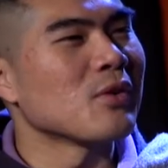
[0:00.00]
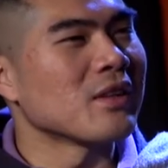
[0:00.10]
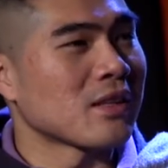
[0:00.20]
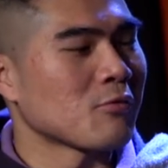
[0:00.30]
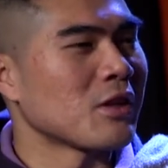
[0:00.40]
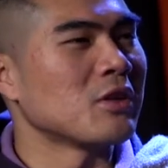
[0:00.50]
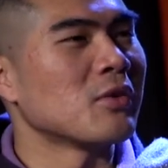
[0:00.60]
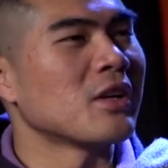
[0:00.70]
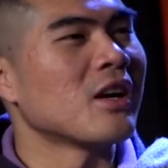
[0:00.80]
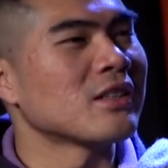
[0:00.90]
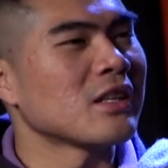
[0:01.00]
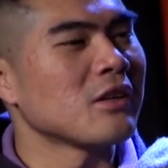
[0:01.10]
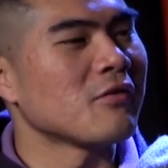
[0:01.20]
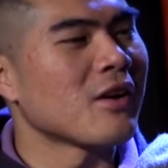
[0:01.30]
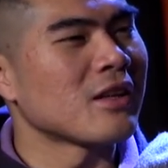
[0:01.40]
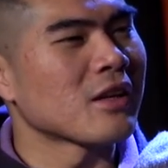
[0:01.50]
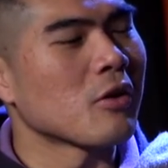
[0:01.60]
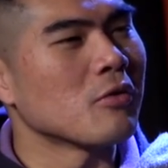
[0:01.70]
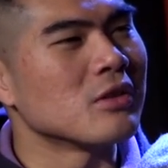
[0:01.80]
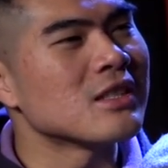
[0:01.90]
that when you were young that you found like
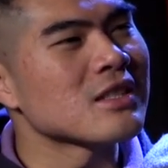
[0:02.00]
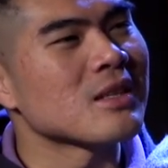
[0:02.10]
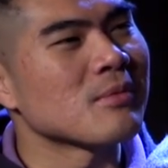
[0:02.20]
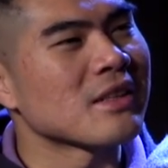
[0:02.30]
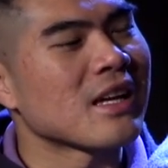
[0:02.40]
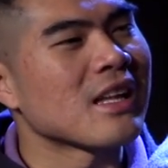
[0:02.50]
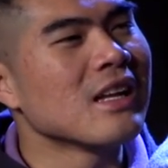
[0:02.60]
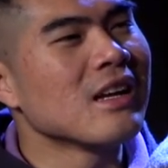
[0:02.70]
oh this is something that